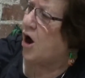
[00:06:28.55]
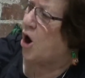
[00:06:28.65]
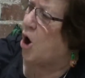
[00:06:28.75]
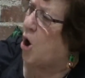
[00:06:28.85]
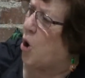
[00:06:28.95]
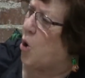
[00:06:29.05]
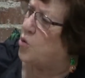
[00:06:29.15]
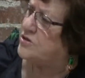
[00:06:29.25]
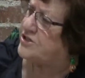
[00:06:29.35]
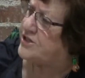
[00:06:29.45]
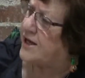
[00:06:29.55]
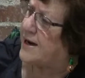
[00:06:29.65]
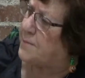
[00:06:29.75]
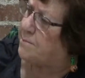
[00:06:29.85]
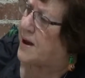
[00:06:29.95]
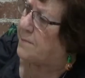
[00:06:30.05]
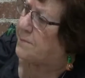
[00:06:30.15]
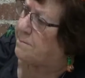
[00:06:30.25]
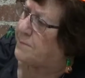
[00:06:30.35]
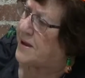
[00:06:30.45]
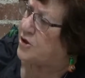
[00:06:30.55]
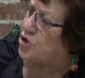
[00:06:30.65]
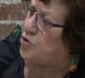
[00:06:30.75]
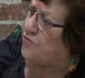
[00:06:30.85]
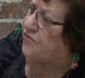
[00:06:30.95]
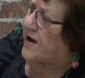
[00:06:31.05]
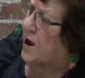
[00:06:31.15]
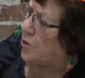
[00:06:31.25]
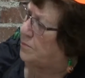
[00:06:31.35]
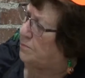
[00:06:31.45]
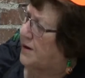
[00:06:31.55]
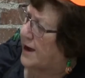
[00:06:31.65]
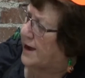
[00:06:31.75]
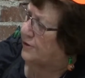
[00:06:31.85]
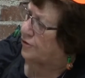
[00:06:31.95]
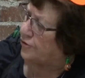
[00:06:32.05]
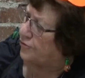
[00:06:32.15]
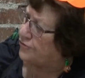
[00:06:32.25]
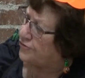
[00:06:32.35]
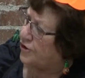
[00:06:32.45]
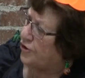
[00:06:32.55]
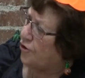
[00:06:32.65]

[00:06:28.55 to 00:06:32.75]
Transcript: Oh, silly puppy, you found puddles.